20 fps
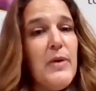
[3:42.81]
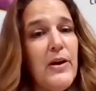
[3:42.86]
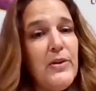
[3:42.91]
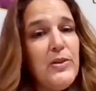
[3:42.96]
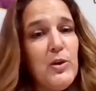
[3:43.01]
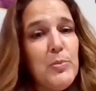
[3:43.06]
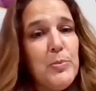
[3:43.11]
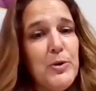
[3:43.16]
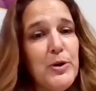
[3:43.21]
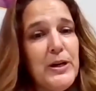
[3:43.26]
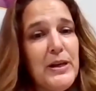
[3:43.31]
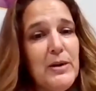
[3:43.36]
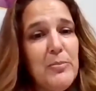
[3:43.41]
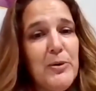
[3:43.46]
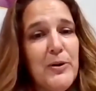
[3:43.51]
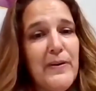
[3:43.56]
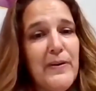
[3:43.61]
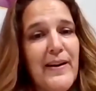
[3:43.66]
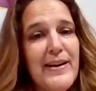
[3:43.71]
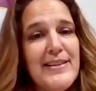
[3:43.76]
other pretty
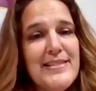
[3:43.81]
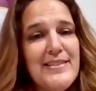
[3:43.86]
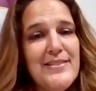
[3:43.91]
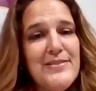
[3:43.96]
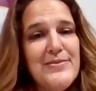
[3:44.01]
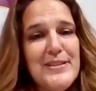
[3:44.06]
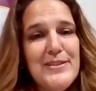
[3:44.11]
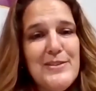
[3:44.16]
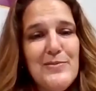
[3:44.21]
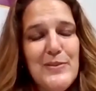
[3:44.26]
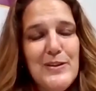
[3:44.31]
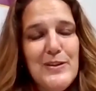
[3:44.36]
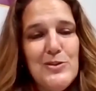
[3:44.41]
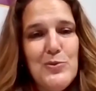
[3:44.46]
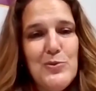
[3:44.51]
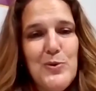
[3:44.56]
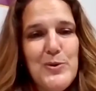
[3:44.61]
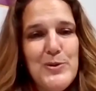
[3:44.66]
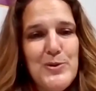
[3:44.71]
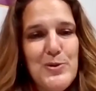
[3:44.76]
progressive
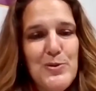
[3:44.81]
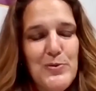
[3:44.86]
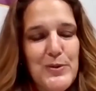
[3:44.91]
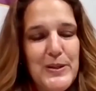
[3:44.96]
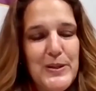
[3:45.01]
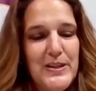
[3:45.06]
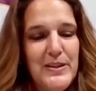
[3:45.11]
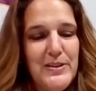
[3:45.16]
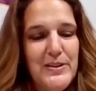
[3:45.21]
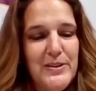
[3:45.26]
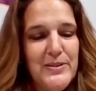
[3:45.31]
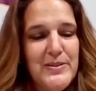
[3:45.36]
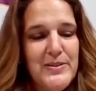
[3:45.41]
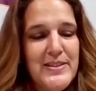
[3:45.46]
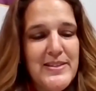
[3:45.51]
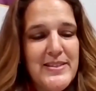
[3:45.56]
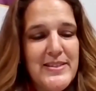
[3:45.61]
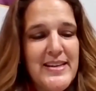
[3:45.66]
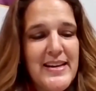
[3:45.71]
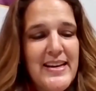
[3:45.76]
individuals over the
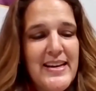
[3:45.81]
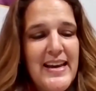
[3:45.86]
years.